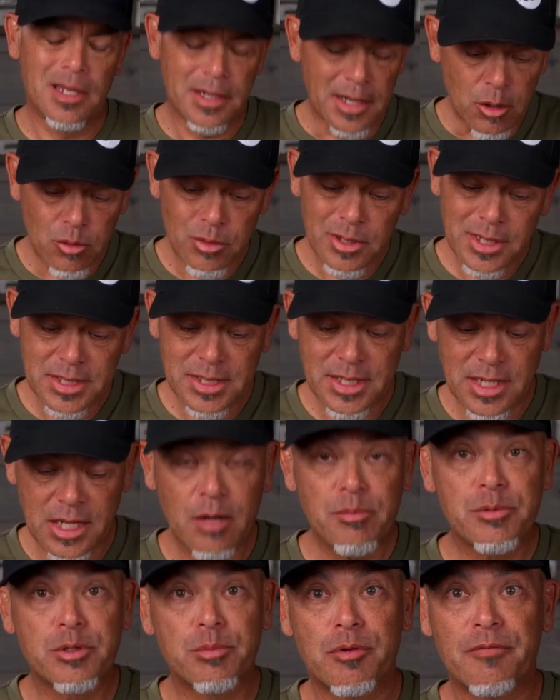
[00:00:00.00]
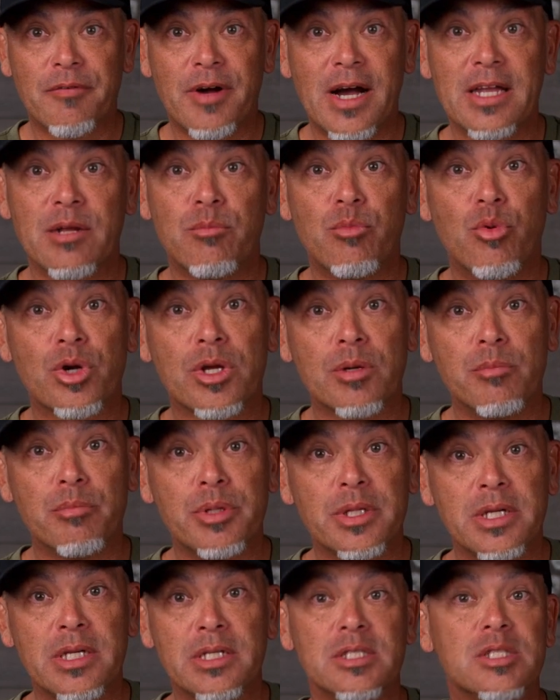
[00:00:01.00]
Not only does it help to provide a more
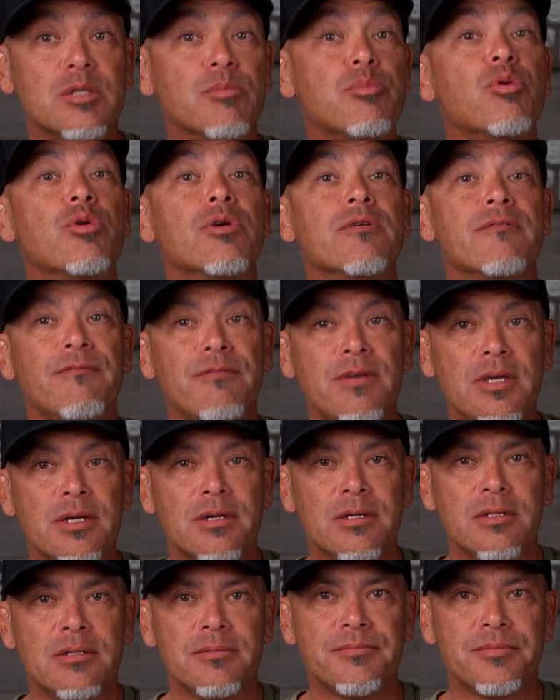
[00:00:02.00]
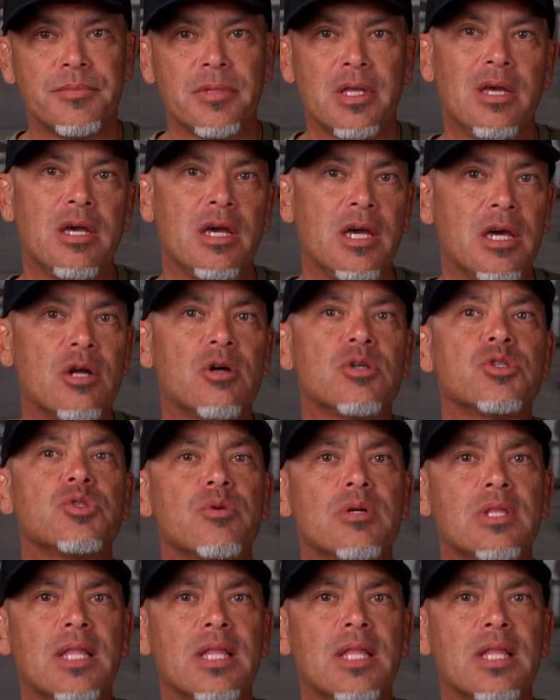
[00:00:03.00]
complete and supportive feel, it also